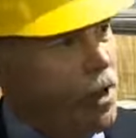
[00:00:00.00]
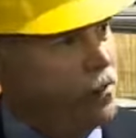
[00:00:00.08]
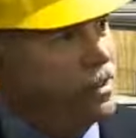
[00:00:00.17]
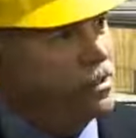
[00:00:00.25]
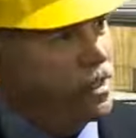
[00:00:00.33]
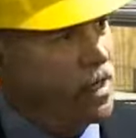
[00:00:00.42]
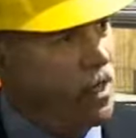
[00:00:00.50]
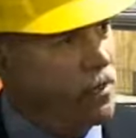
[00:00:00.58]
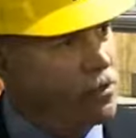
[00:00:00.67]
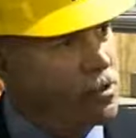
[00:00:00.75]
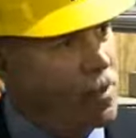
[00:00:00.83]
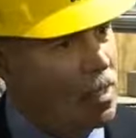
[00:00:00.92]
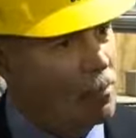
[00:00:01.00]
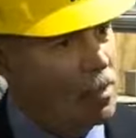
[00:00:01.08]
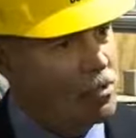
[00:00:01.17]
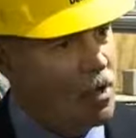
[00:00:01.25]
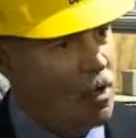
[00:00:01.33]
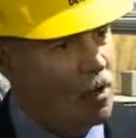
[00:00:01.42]
all these together to be able
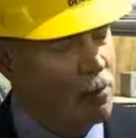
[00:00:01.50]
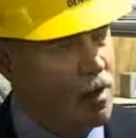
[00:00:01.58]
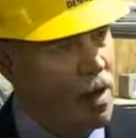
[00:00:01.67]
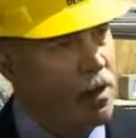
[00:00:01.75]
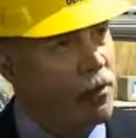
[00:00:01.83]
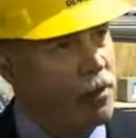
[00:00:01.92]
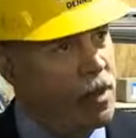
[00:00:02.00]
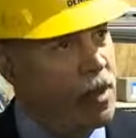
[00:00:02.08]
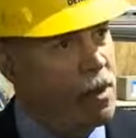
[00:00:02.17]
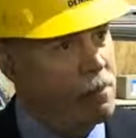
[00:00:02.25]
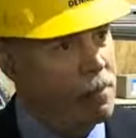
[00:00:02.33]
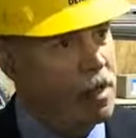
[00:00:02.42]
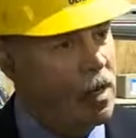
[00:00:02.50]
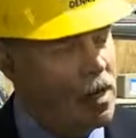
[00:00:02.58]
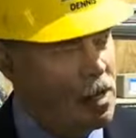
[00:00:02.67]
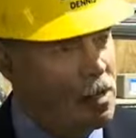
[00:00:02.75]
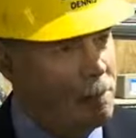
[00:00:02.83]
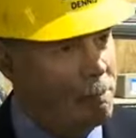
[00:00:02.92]
to talk about them
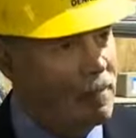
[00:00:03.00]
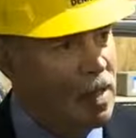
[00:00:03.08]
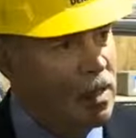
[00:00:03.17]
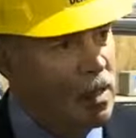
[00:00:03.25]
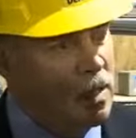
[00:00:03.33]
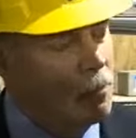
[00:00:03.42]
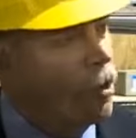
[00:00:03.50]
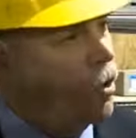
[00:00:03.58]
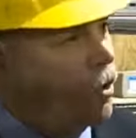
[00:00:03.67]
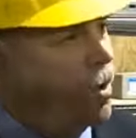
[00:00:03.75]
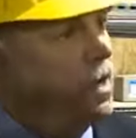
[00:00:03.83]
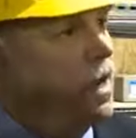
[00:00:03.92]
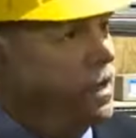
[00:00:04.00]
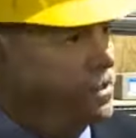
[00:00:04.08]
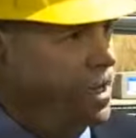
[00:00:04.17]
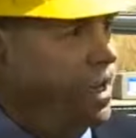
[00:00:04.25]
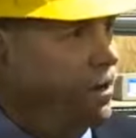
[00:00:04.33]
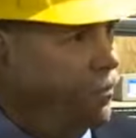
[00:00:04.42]
um, in a more
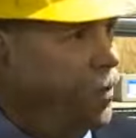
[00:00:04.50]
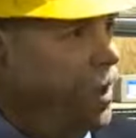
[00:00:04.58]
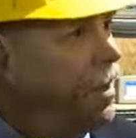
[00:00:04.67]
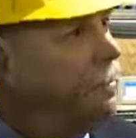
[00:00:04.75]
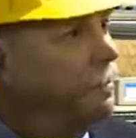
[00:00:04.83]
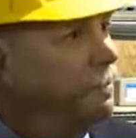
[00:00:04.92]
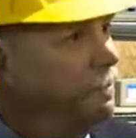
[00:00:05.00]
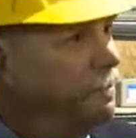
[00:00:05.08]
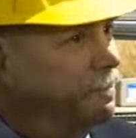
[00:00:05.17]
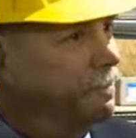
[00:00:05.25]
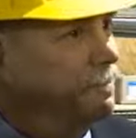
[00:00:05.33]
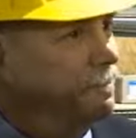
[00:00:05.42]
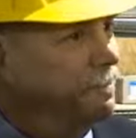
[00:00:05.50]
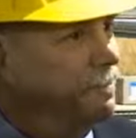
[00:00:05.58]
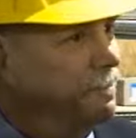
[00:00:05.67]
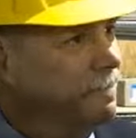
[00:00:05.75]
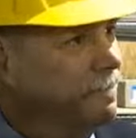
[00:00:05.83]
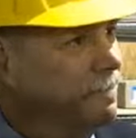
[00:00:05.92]
organized kind of way. I see.
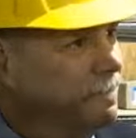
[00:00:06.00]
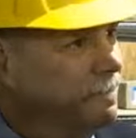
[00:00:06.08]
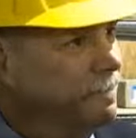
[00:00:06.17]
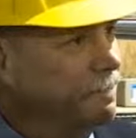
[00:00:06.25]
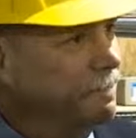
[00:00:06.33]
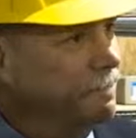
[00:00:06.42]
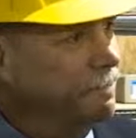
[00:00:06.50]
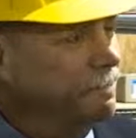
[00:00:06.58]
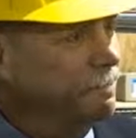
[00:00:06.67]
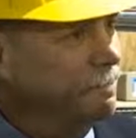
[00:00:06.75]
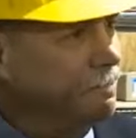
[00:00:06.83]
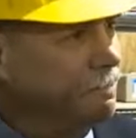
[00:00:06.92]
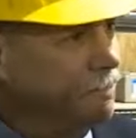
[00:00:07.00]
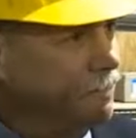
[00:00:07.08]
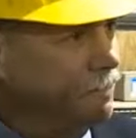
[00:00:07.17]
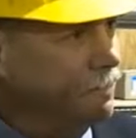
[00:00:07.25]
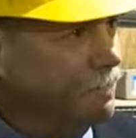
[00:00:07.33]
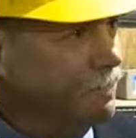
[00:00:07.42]
And could you share with us any
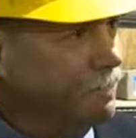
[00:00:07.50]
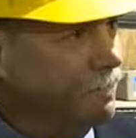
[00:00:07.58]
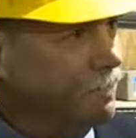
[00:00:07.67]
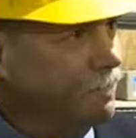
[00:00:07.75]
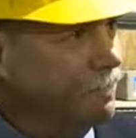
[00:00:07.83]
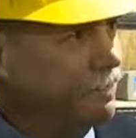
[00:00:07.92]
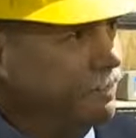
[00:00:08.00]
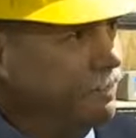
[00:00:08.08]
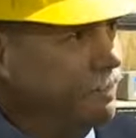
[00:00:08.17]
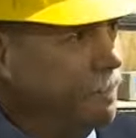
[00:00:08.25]
of the future uh,